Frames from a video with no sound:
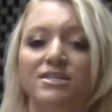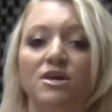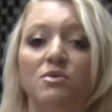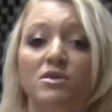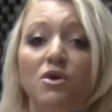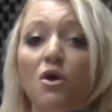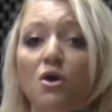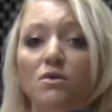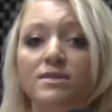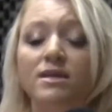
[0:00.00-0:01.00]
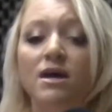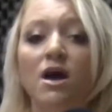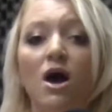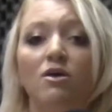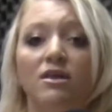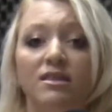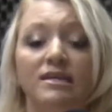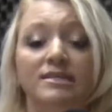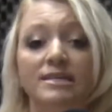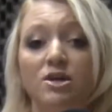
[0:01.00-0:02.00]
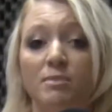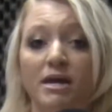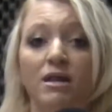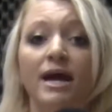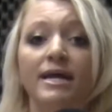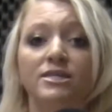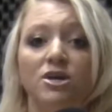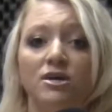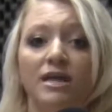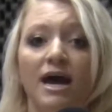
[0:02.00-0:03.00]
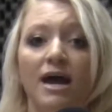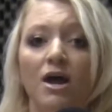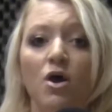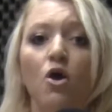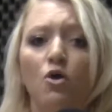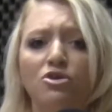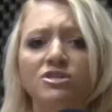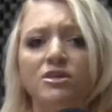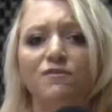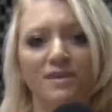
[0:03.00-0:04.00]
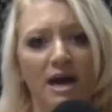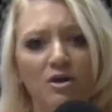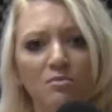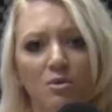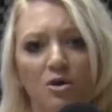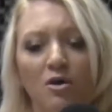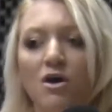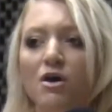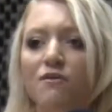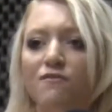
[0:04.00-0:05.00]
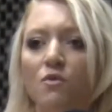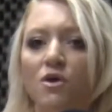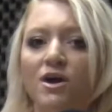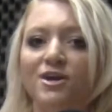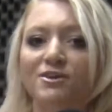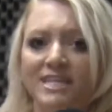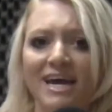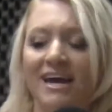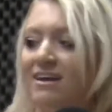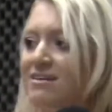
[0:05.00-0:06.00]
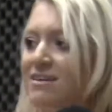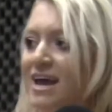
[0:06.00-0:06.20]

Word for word: So with goals, a lot of the things that I tell my clients are that hold yourself accountable for your date